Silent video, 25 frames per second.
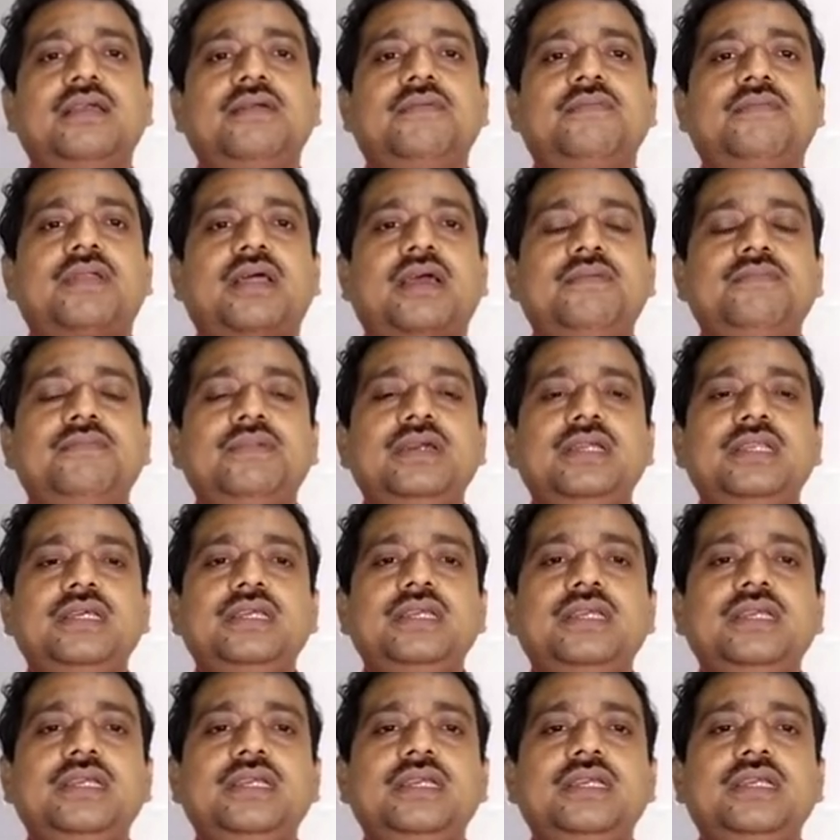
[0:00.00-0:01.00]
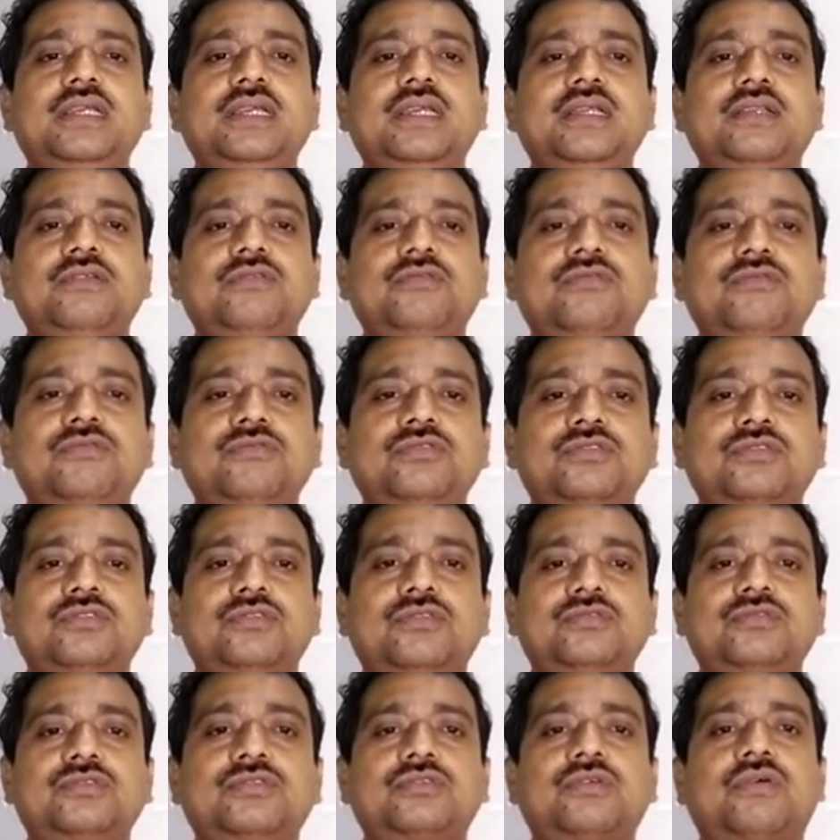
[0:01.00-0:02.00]
Primary includes
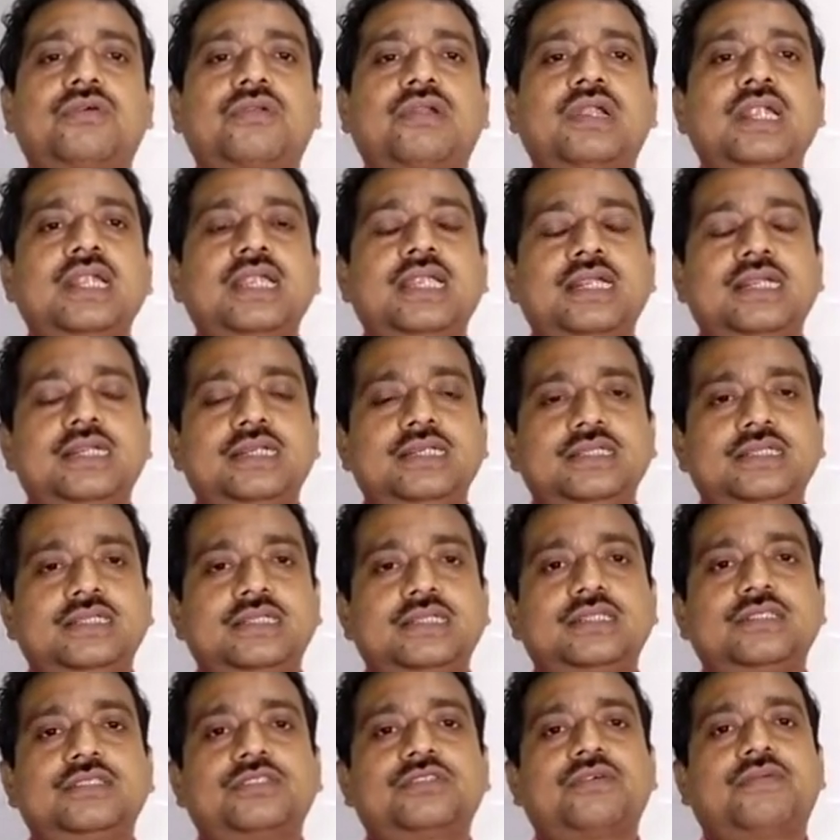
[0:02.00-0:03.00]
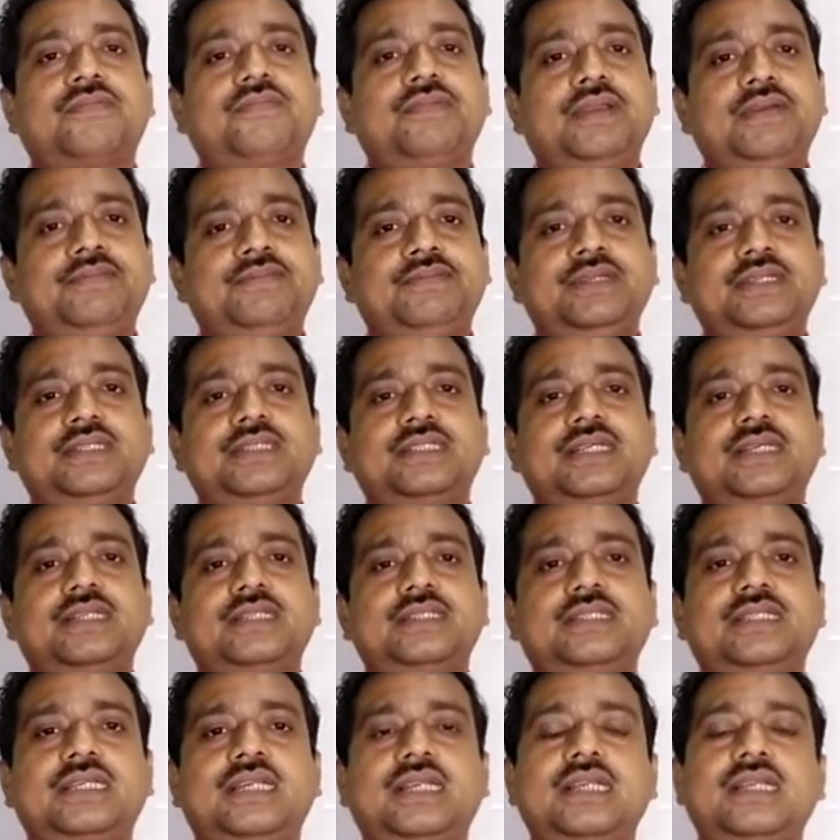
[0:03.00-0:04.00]
those oral traditions of epics,
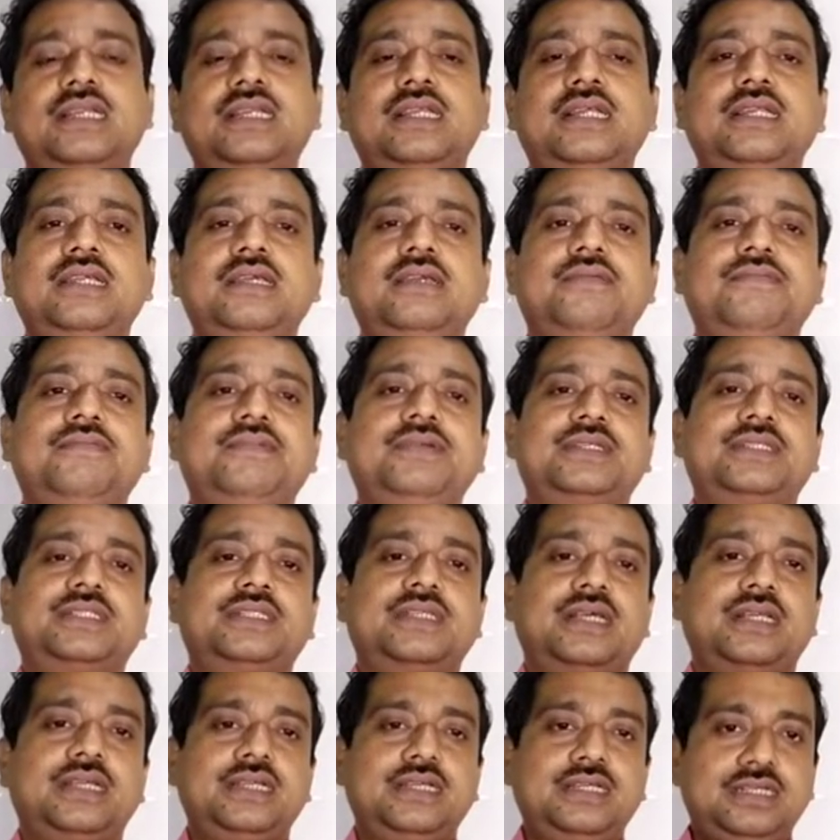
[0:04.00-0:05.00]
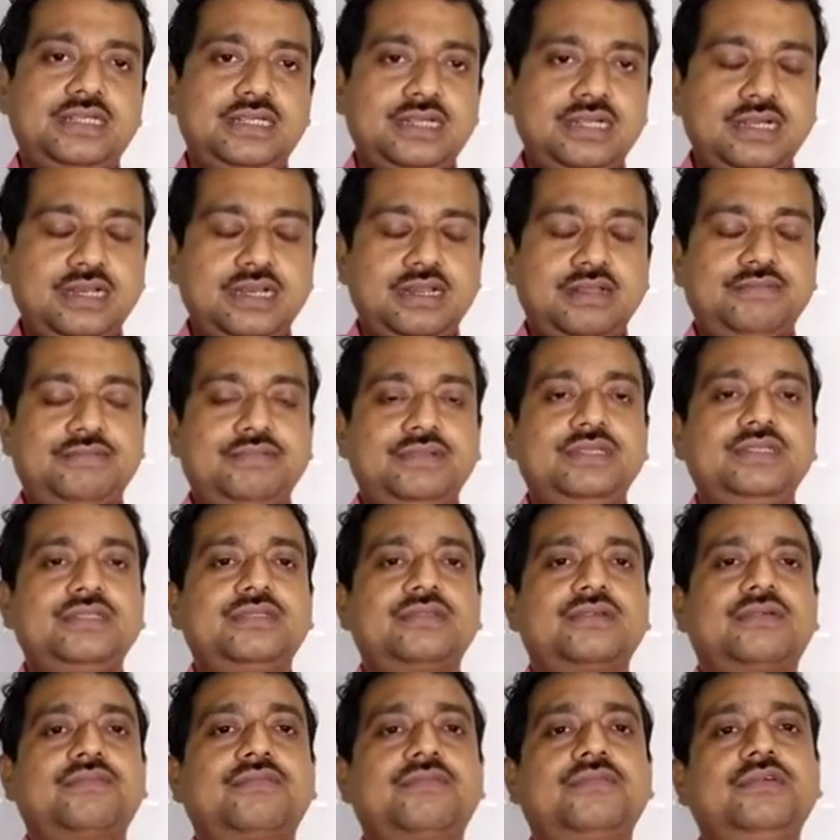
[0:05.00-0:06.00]
and secondary epics are literary
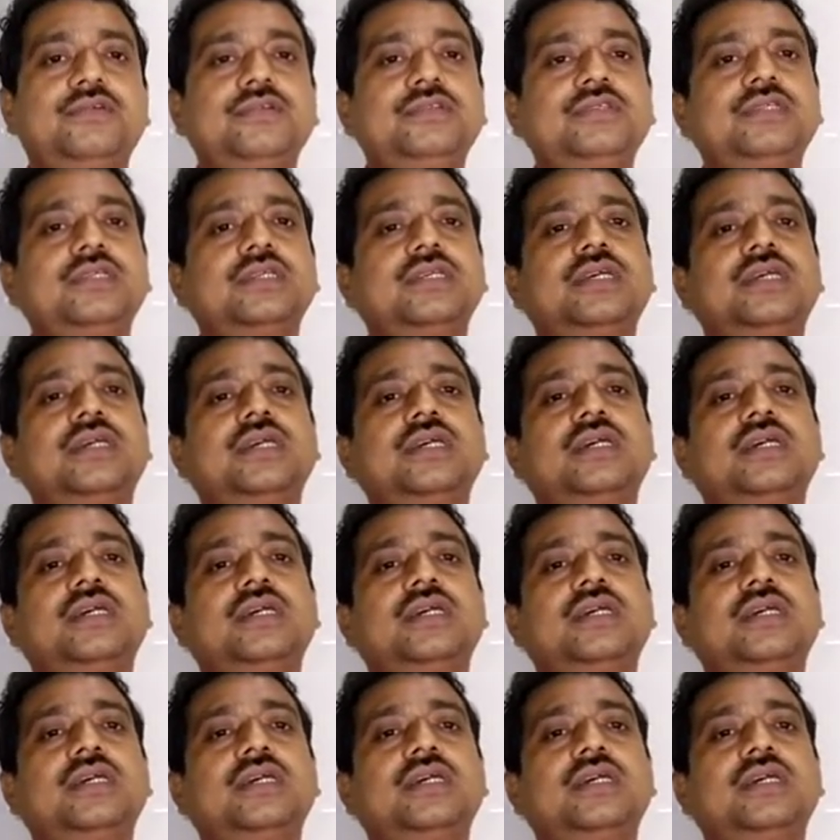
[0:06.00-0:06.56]
epics, of course.